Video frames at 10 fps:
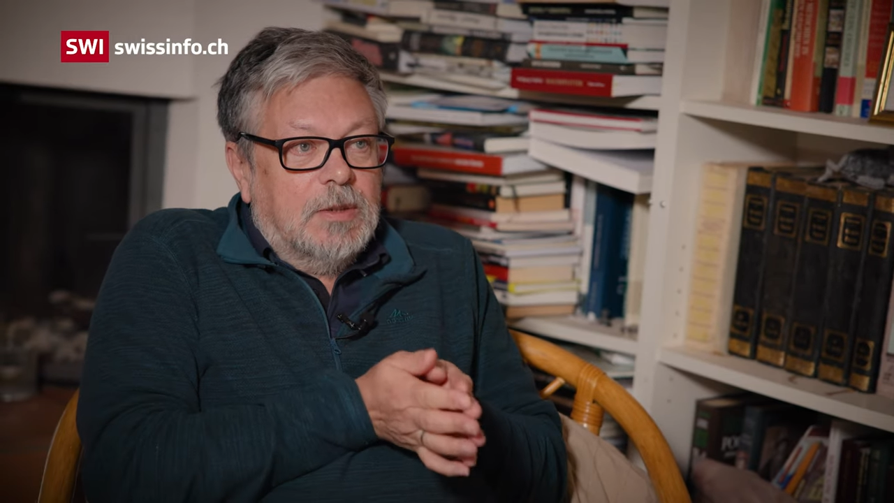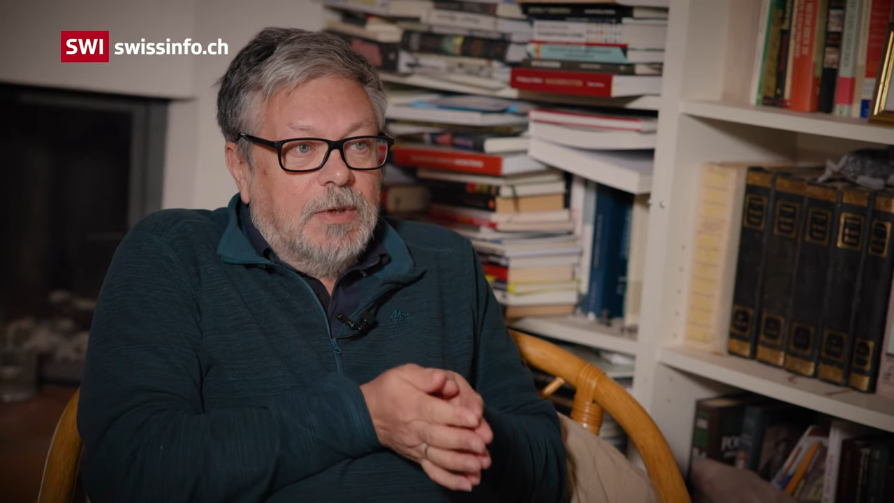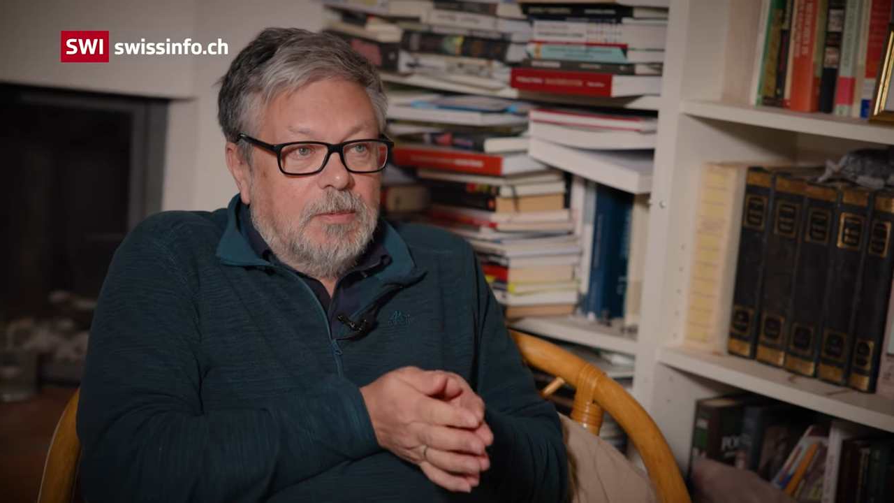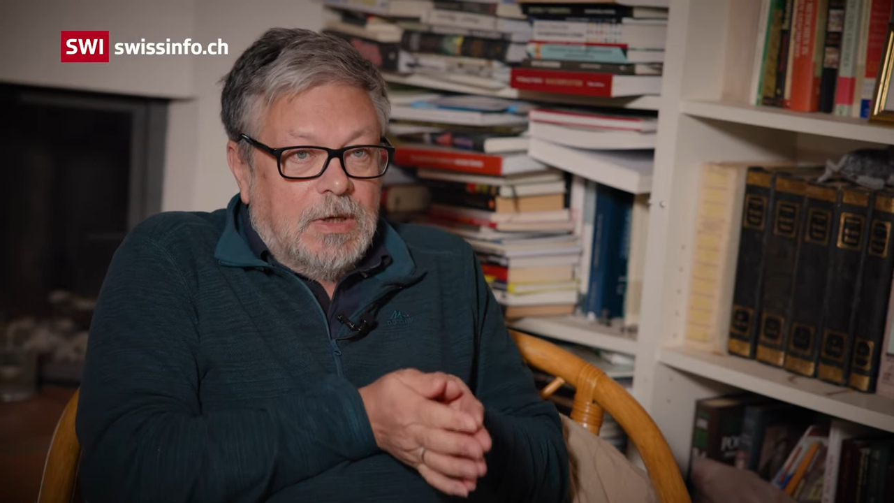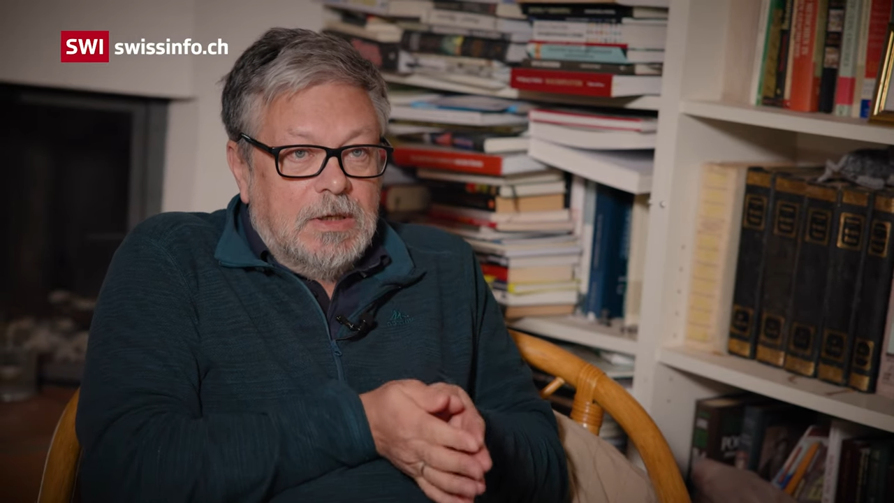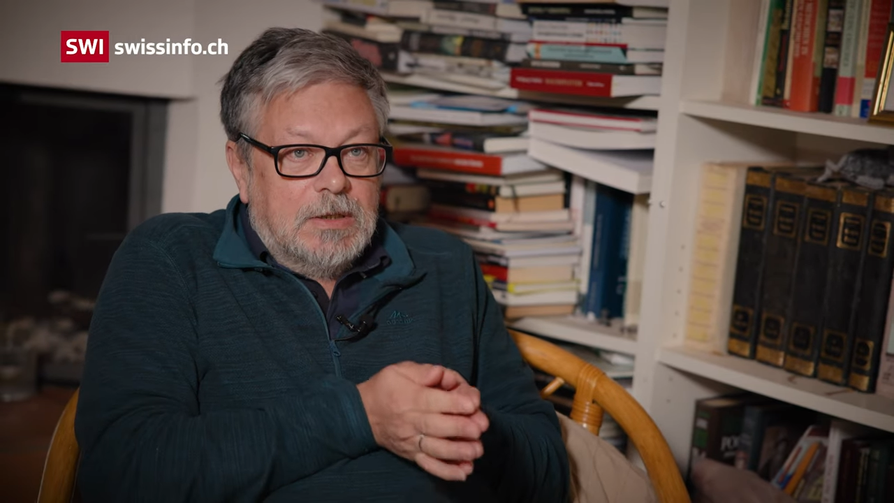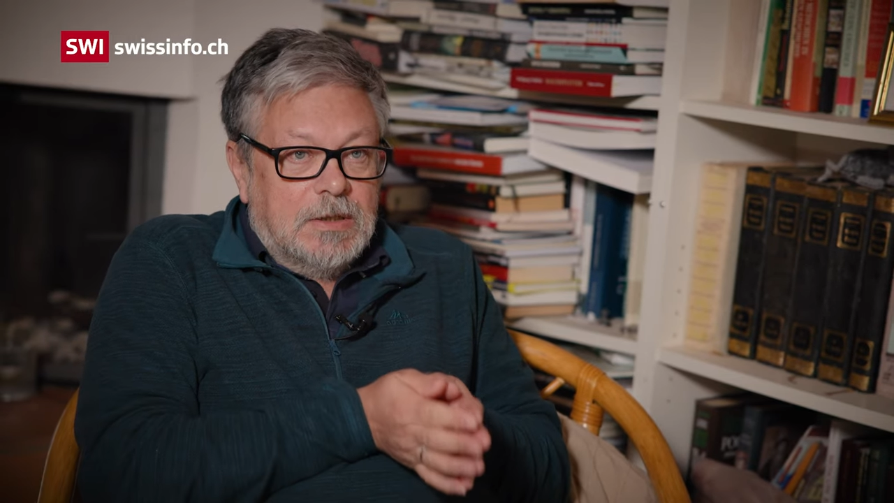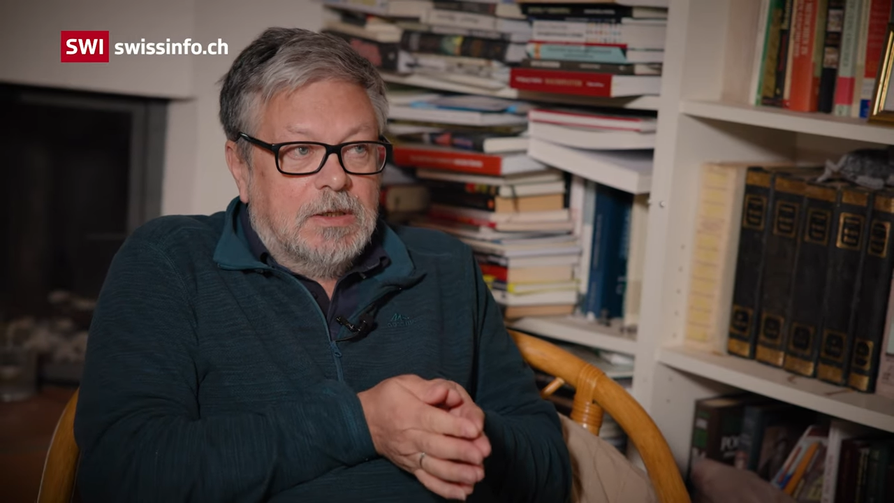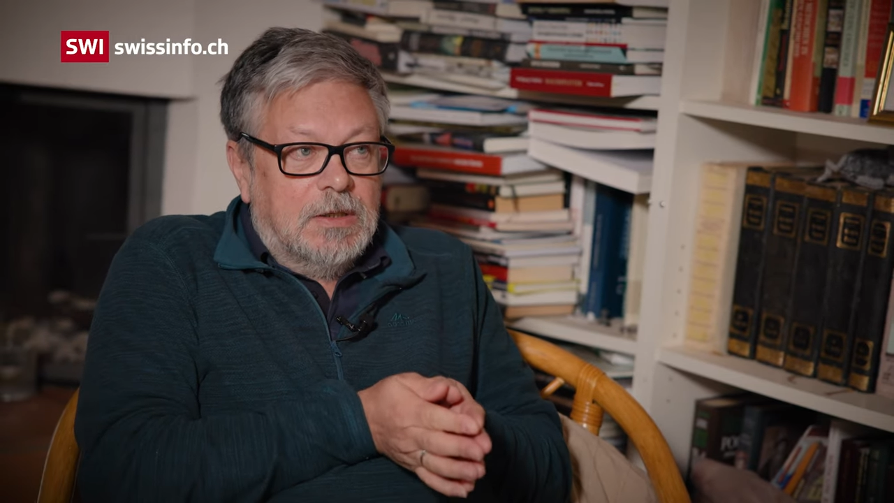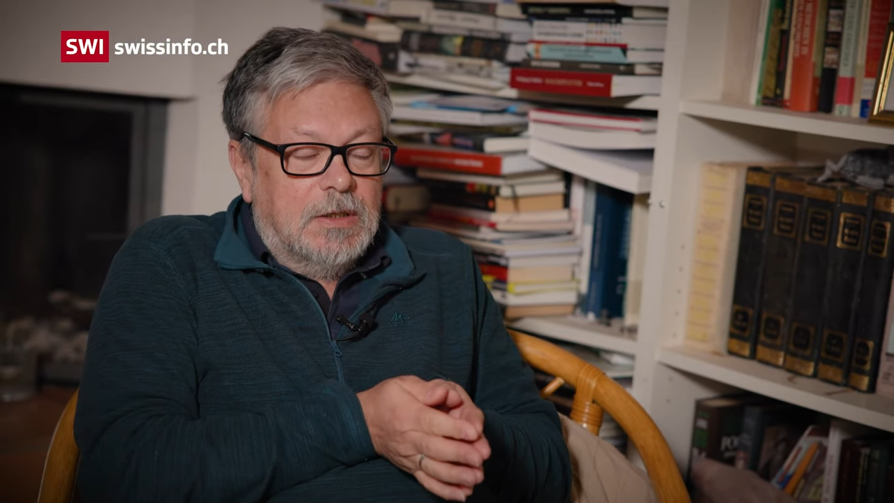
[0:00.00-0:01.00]
my job
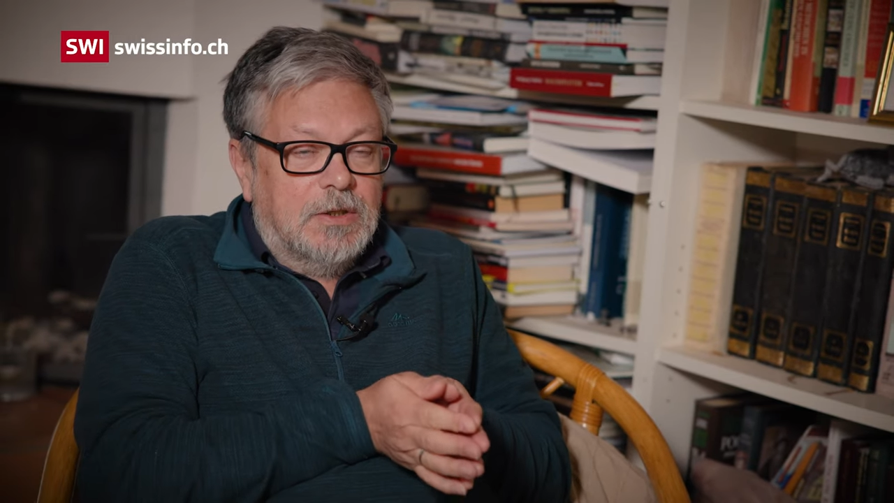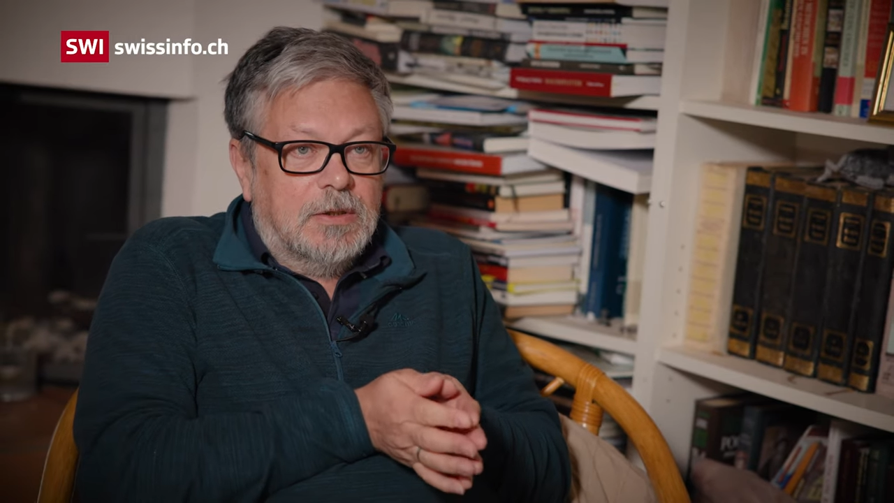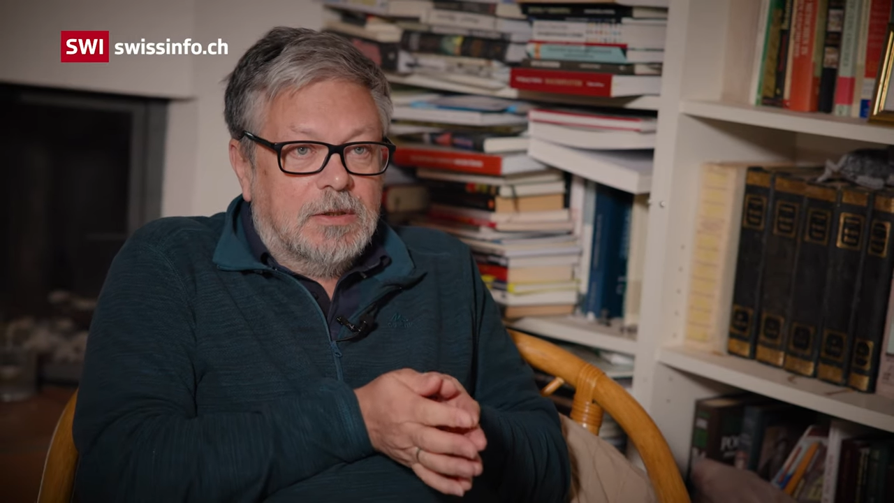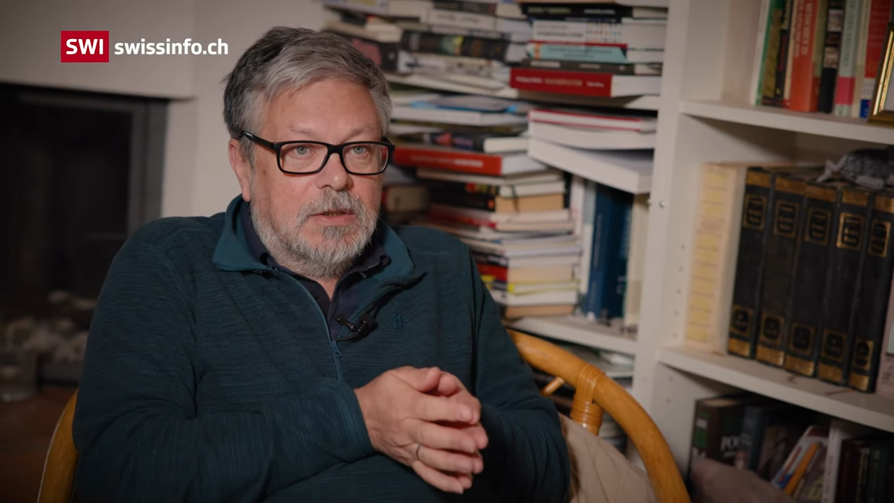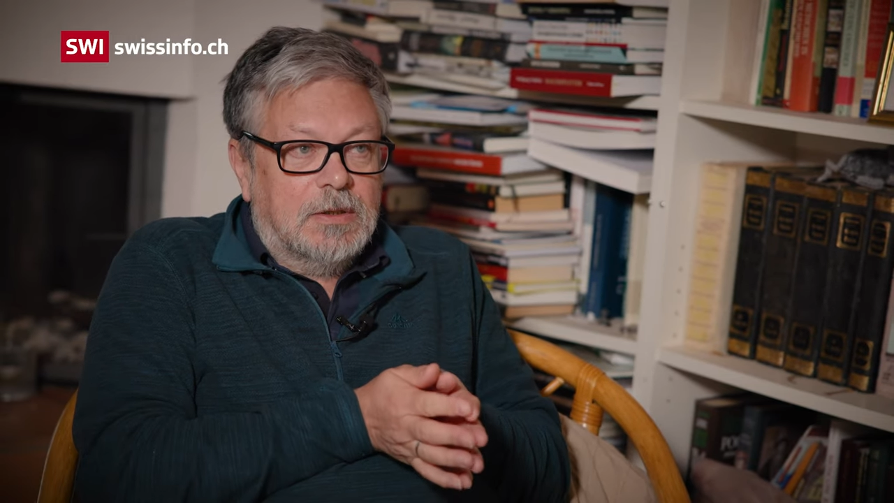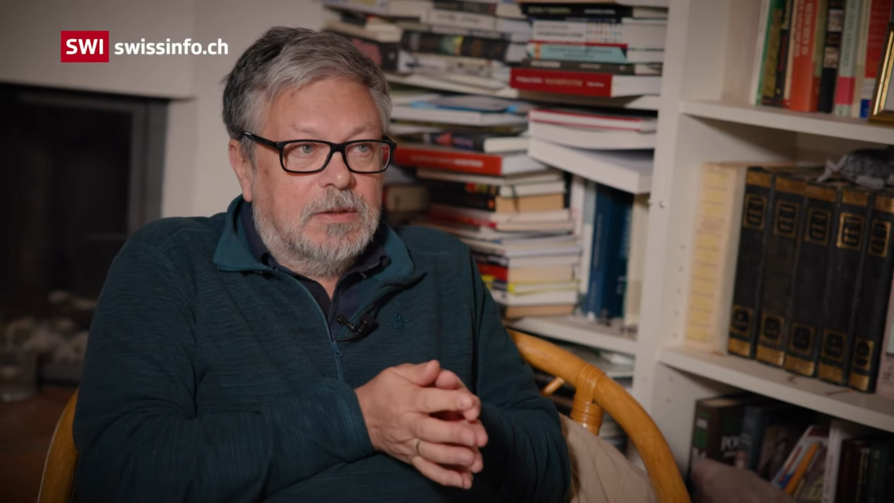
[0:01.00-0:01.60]
as a writer